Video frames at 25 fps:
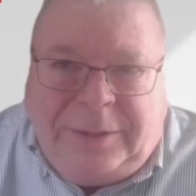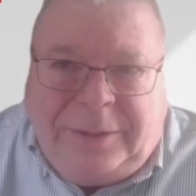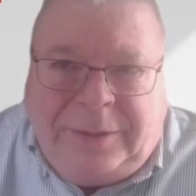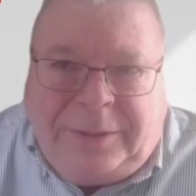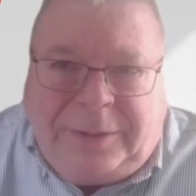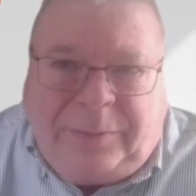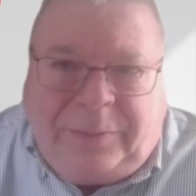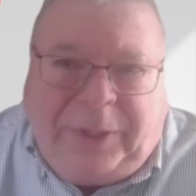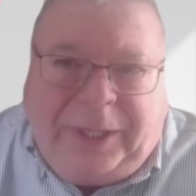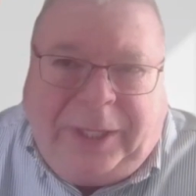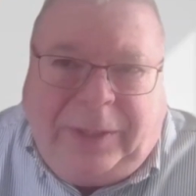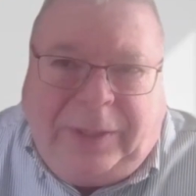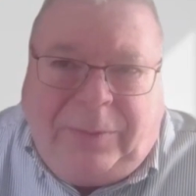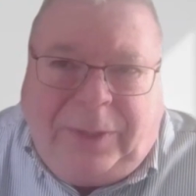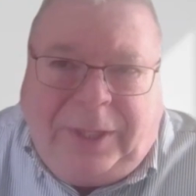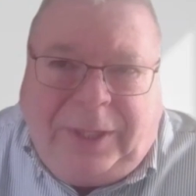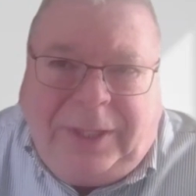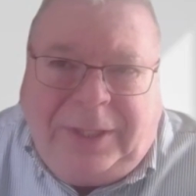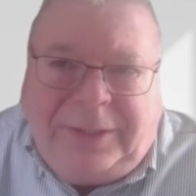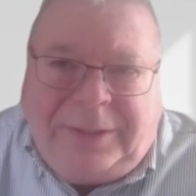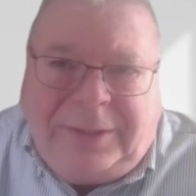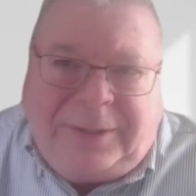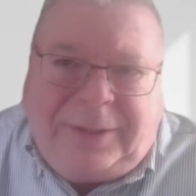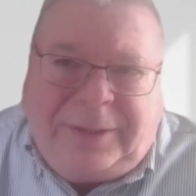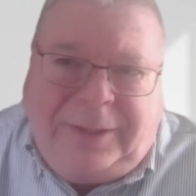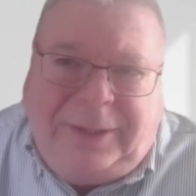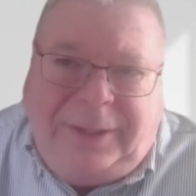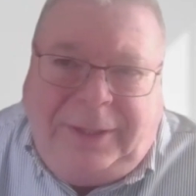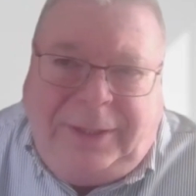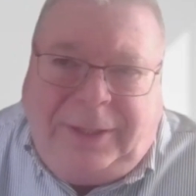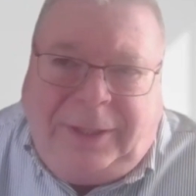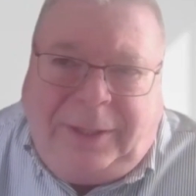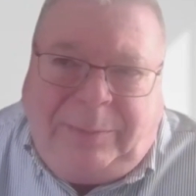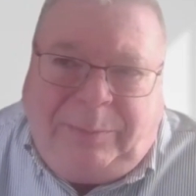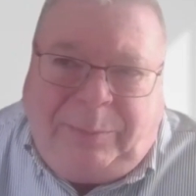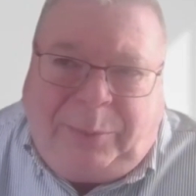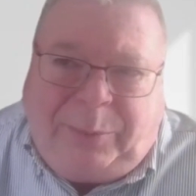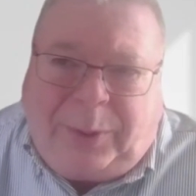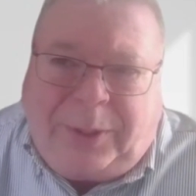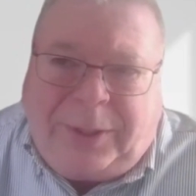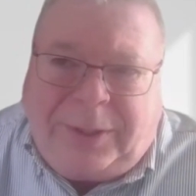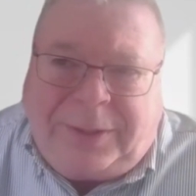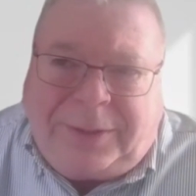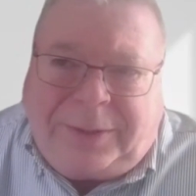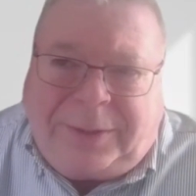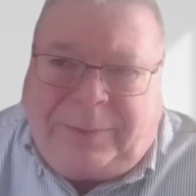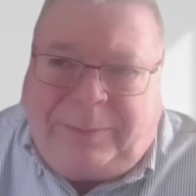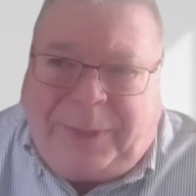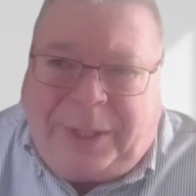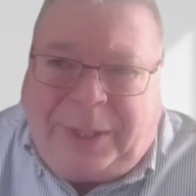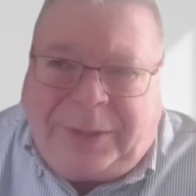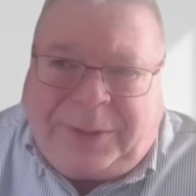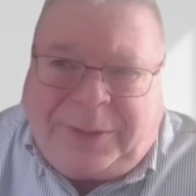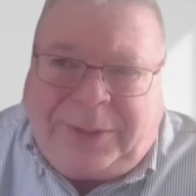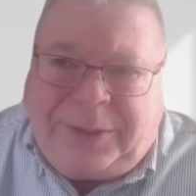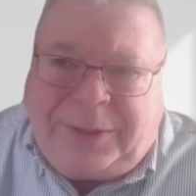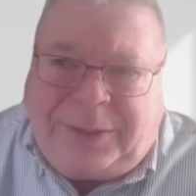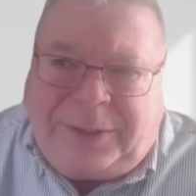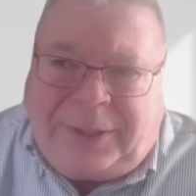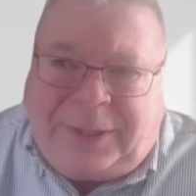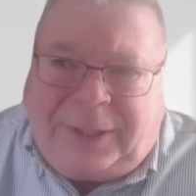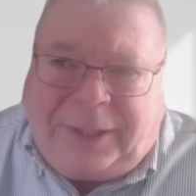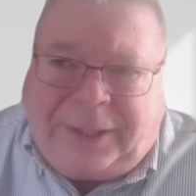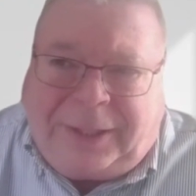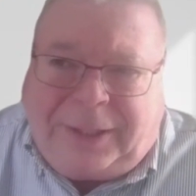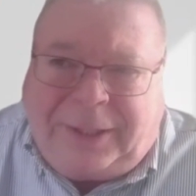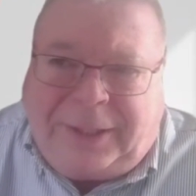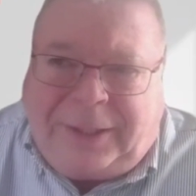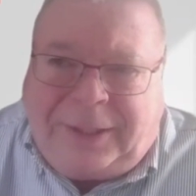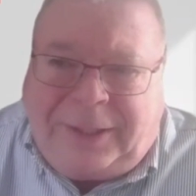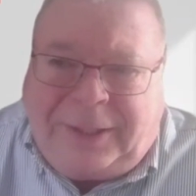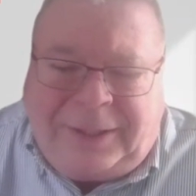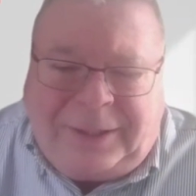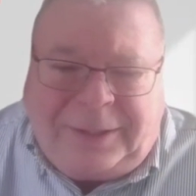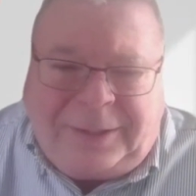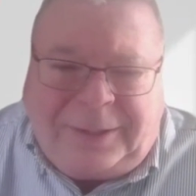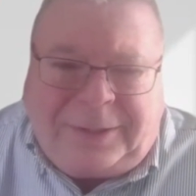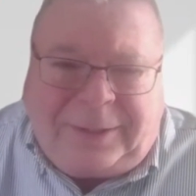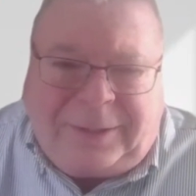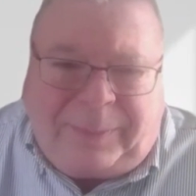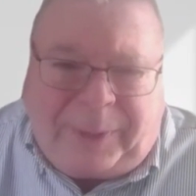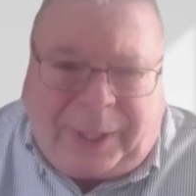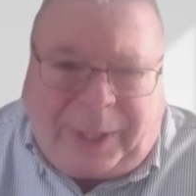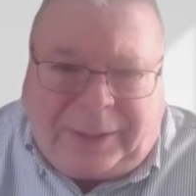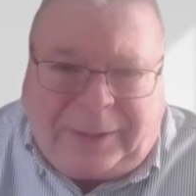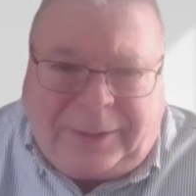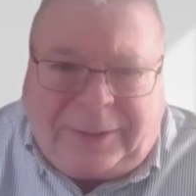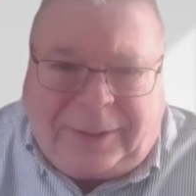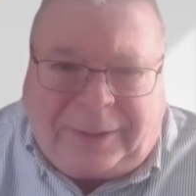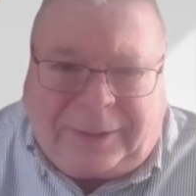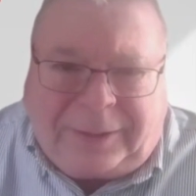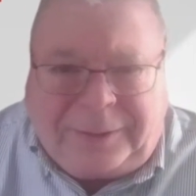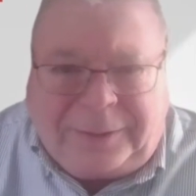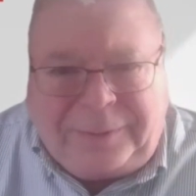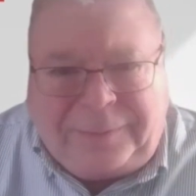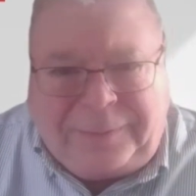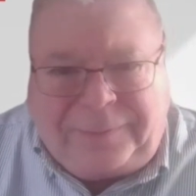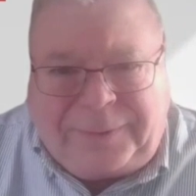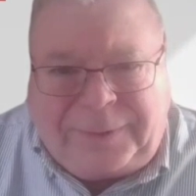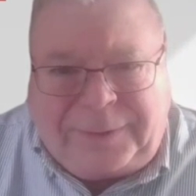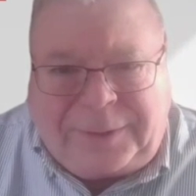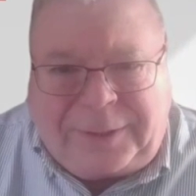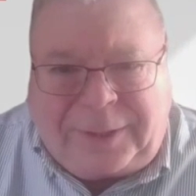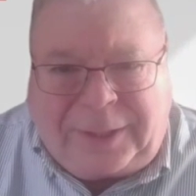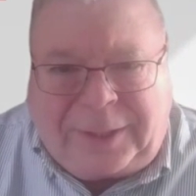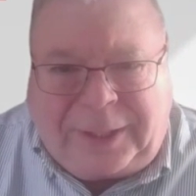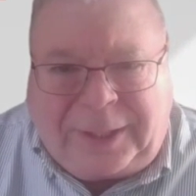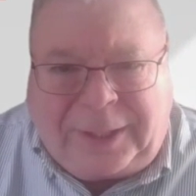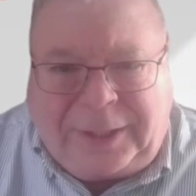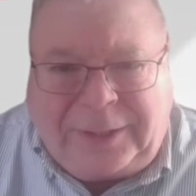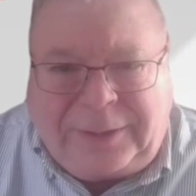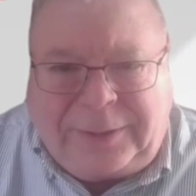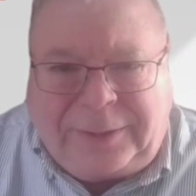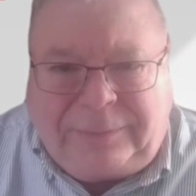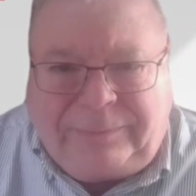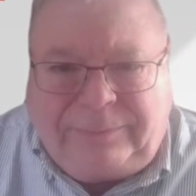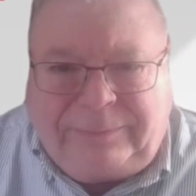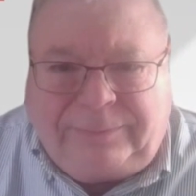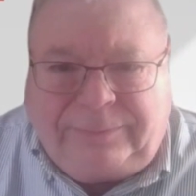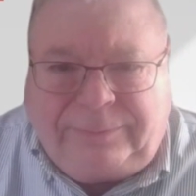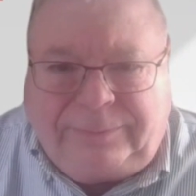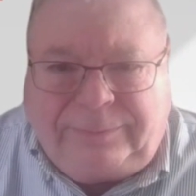So, Winnie, what is the importance of measuring silica in semiconductor facilities?